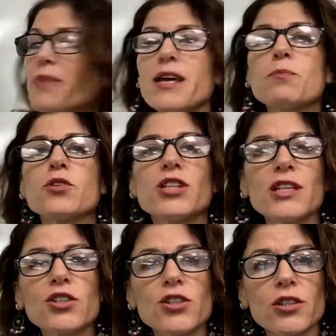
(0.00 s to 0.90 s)
make
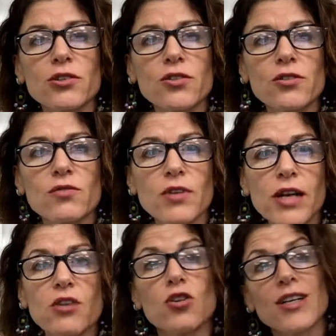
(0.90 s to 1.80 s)
predictions,
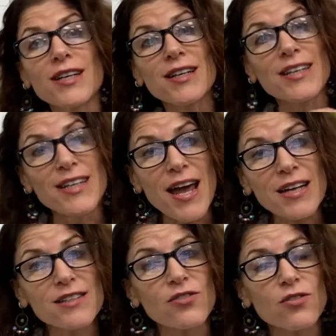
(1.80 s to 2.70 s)
right? You can
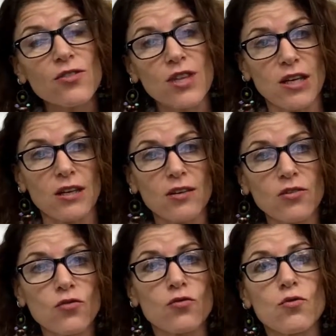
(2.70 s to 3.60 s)
connect
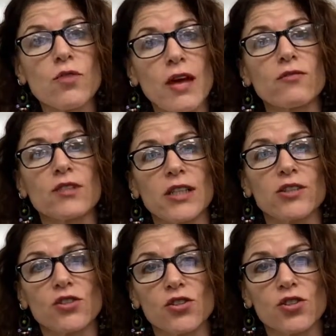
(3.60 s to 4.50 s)
things through that
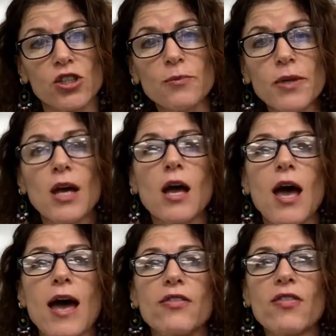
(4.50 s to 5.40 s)
relationship,
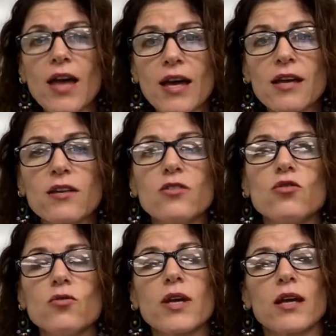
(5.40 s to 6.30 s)
and then
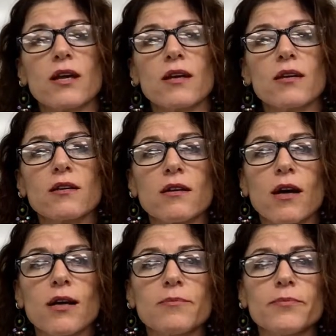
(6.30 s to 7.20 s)
you can
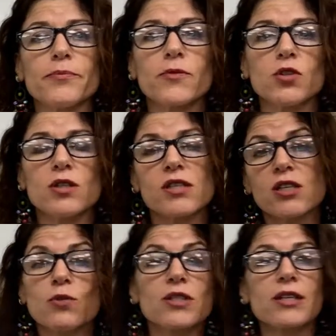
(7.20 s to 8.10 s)

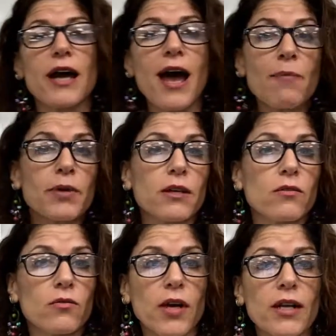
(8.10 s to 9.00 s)
see what's going to happen,
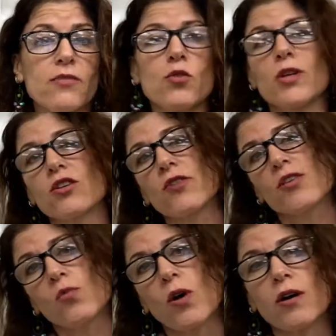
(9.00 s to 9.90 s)
right? If you
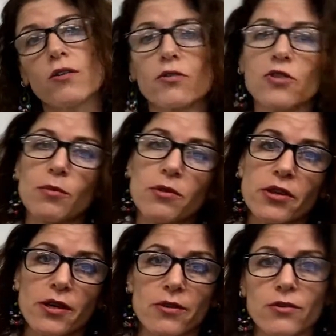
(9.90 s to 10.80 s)
increase one or double
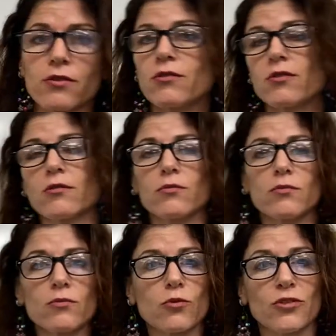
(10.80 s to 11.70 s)
the other,
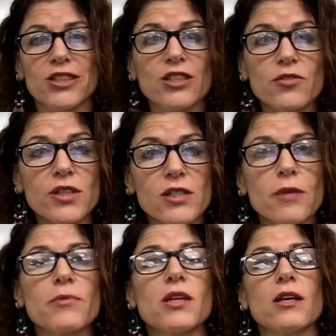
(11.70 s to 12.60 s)
or decrease
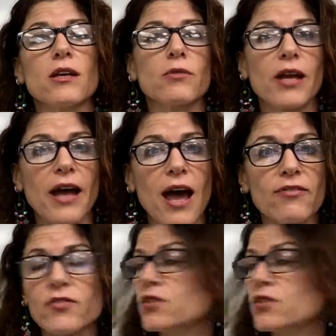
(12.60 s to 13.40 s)
something, take half of